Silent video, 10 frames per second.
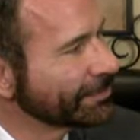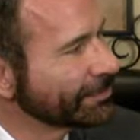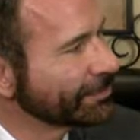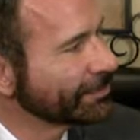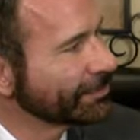
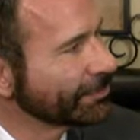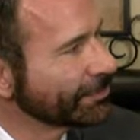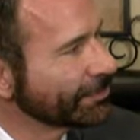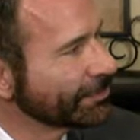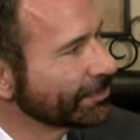
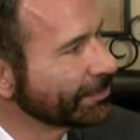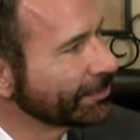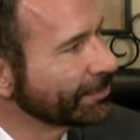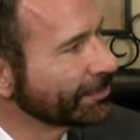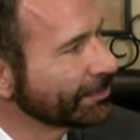
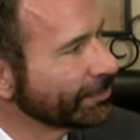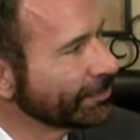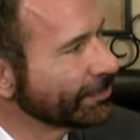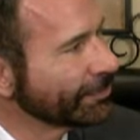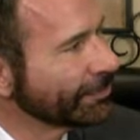
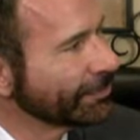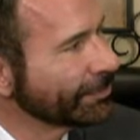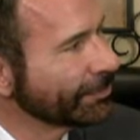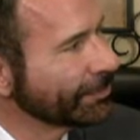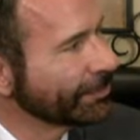
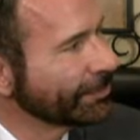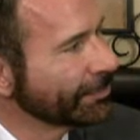[no speech]